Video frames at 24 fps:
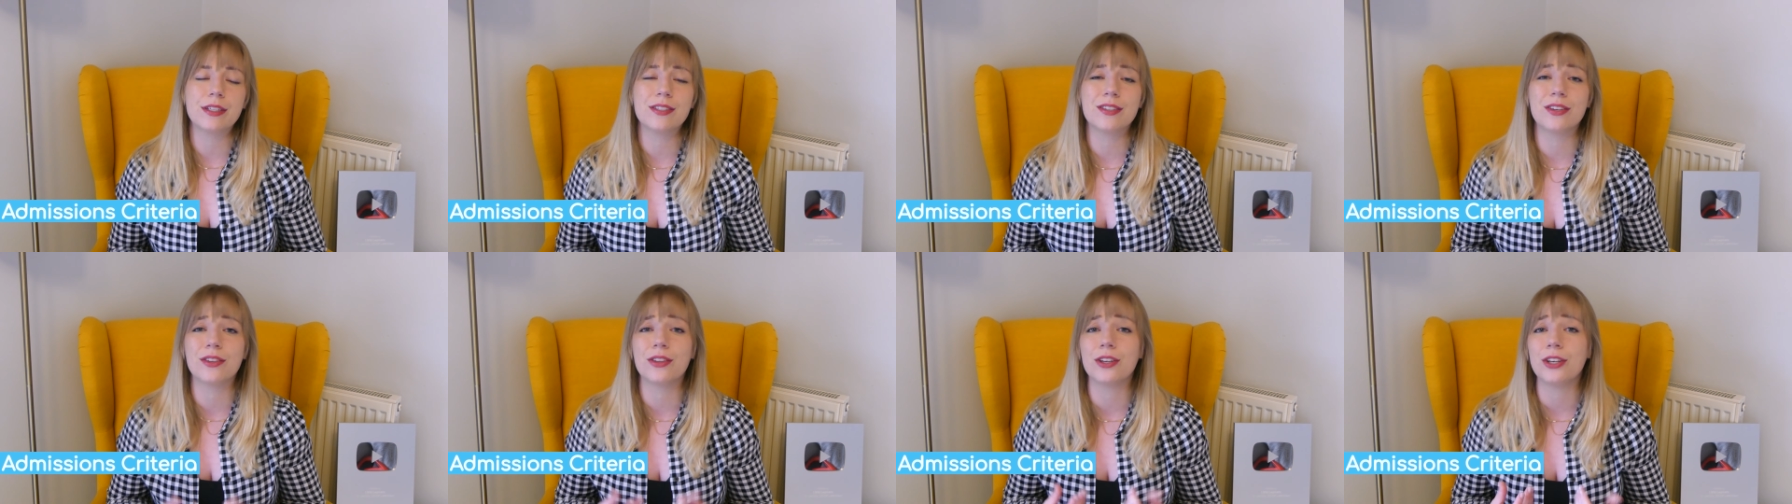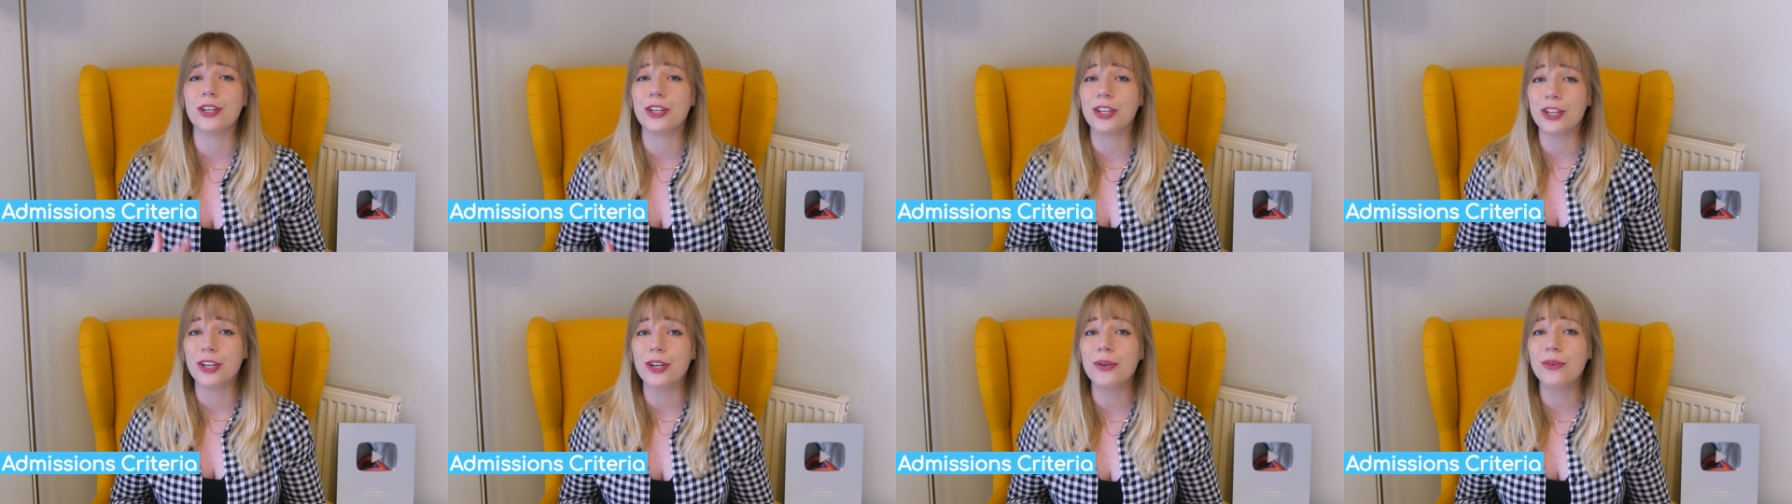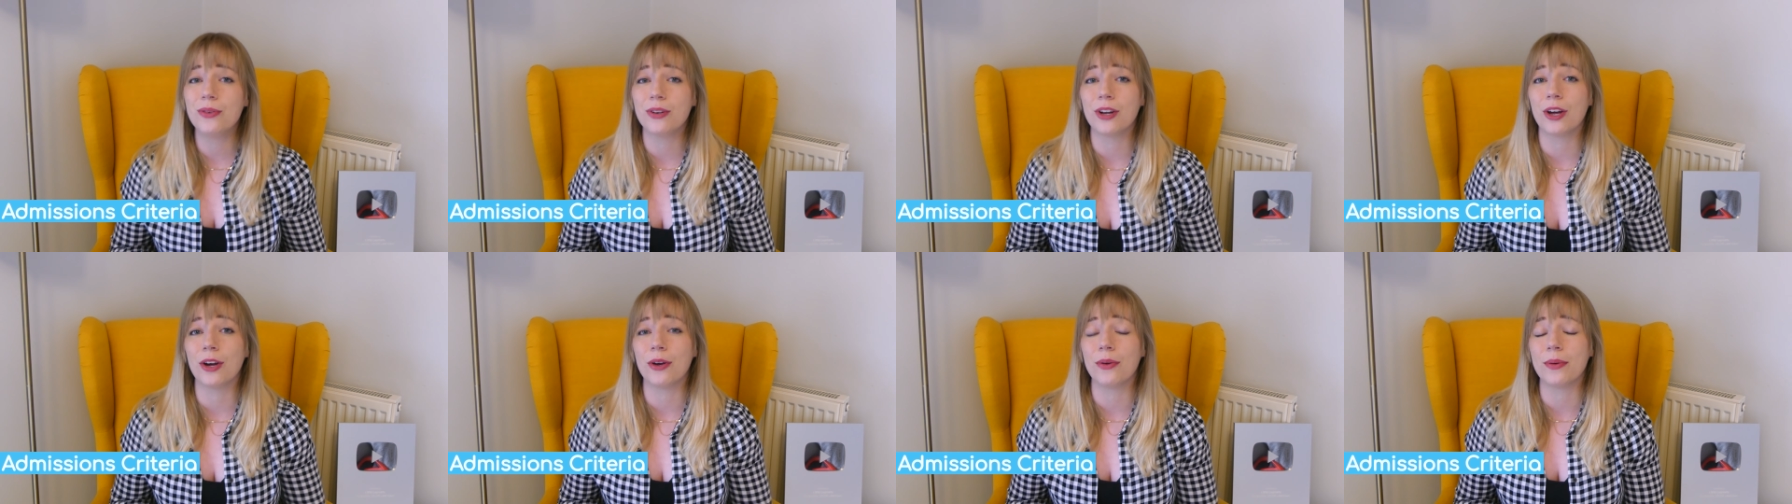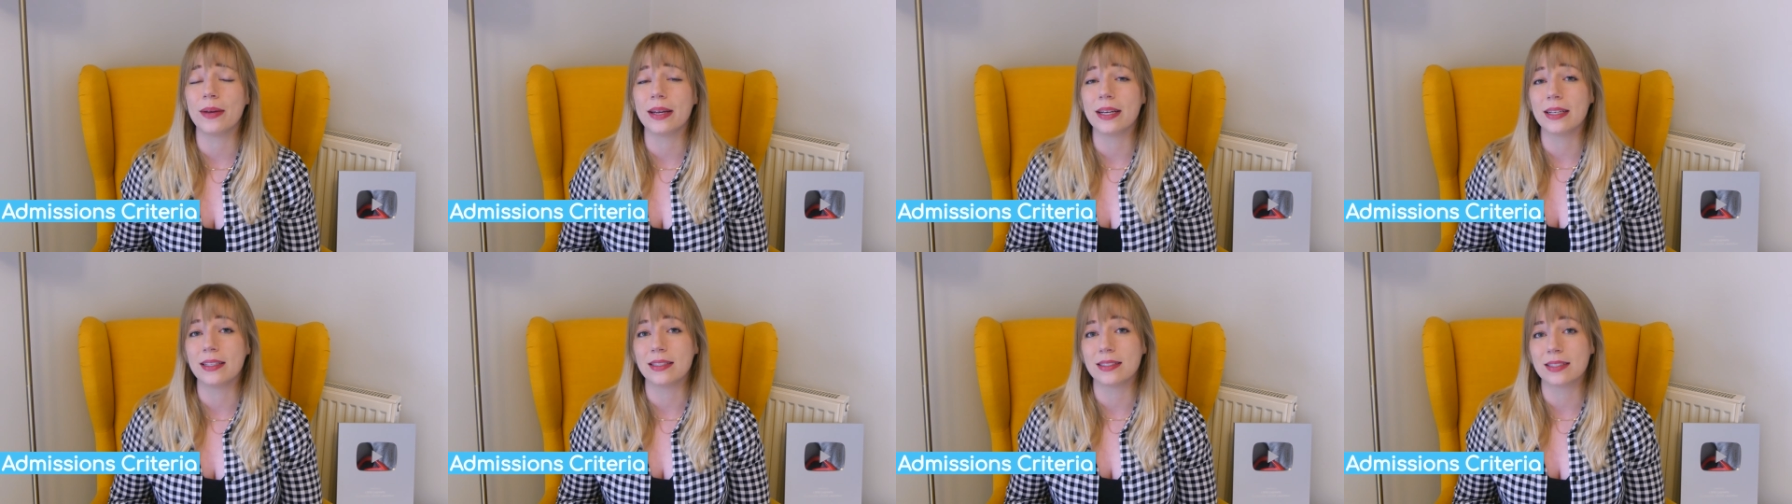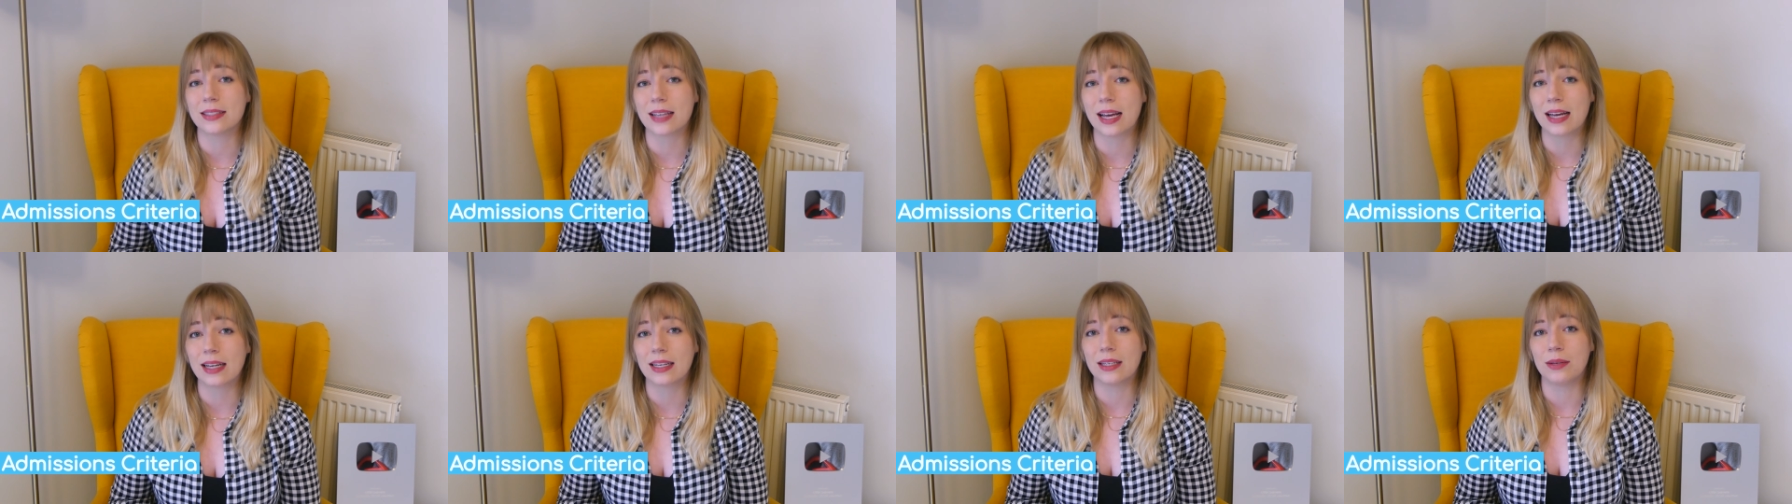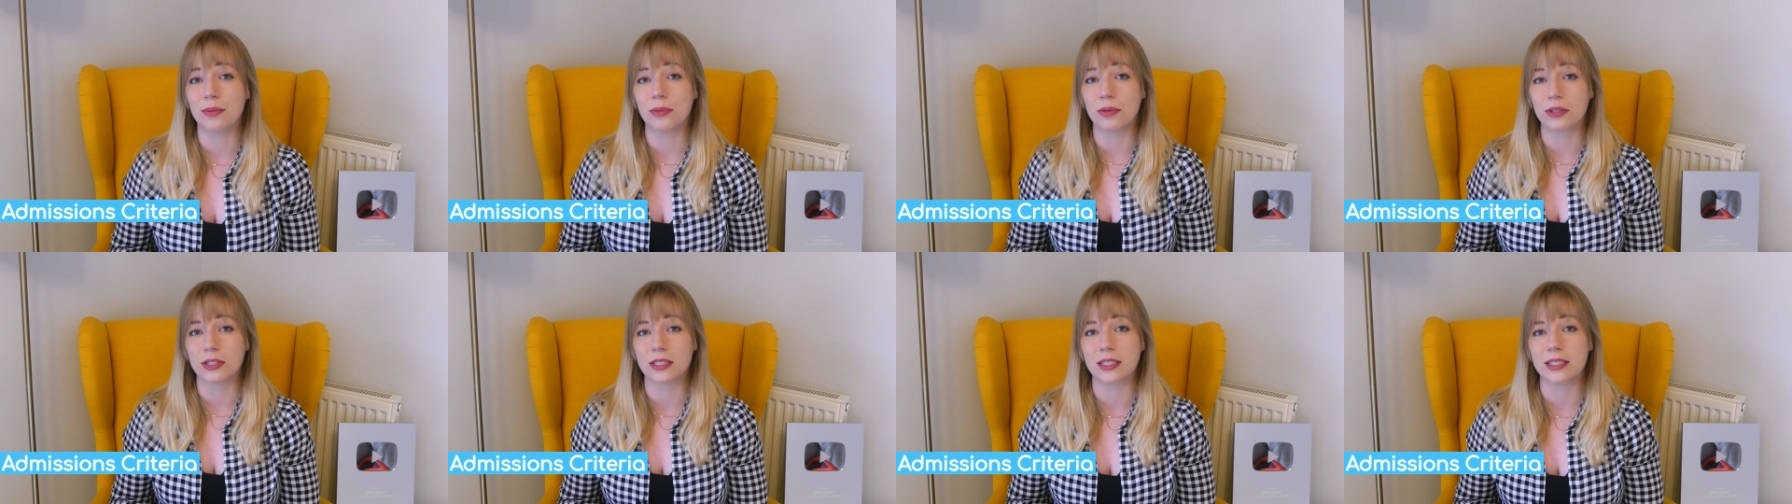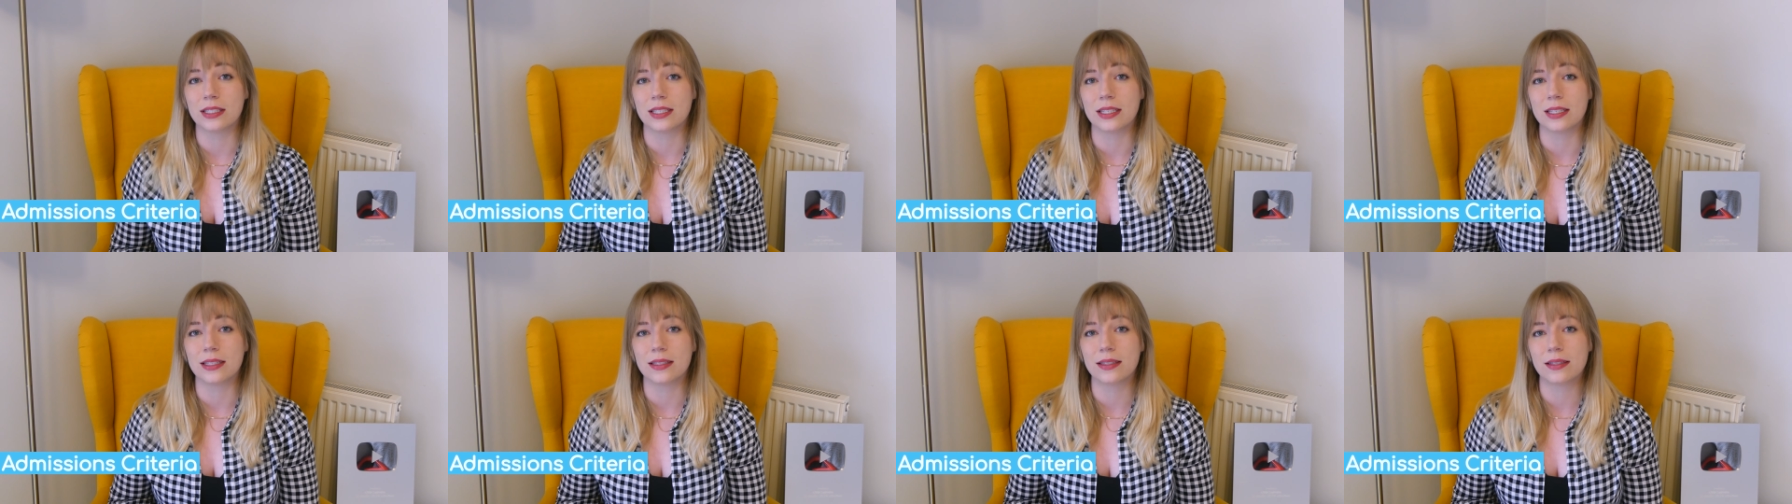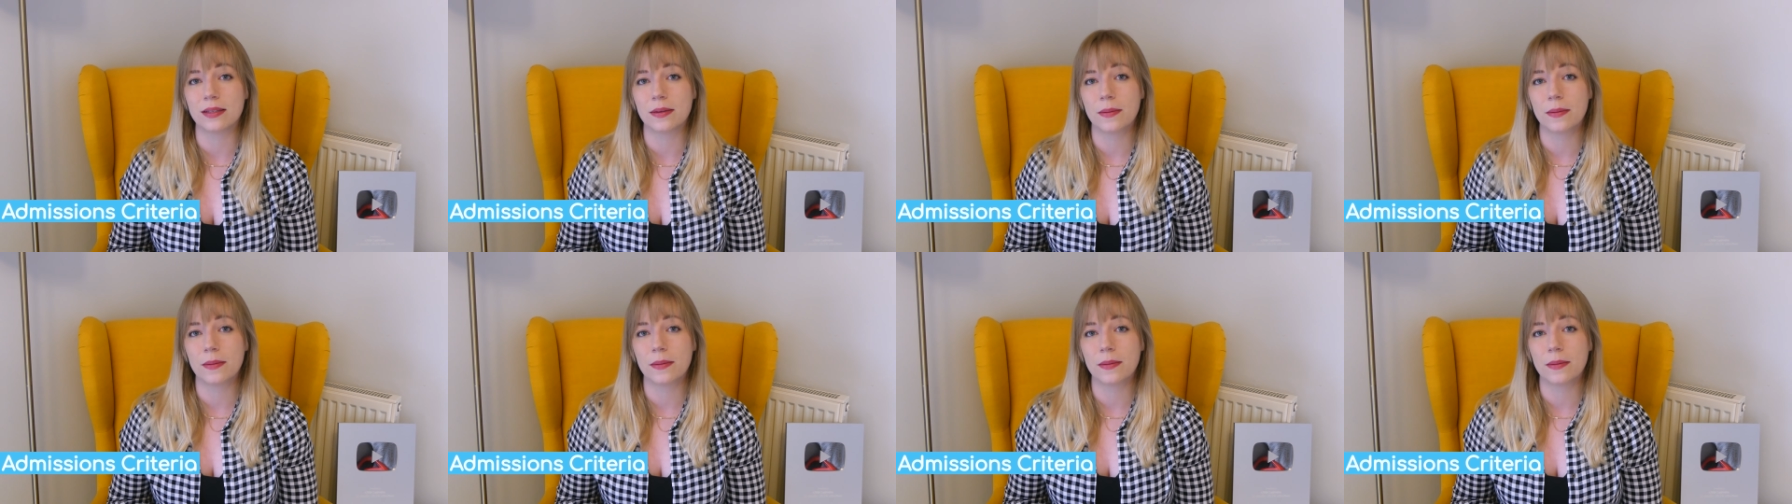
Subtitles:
so that you know exactly what it is.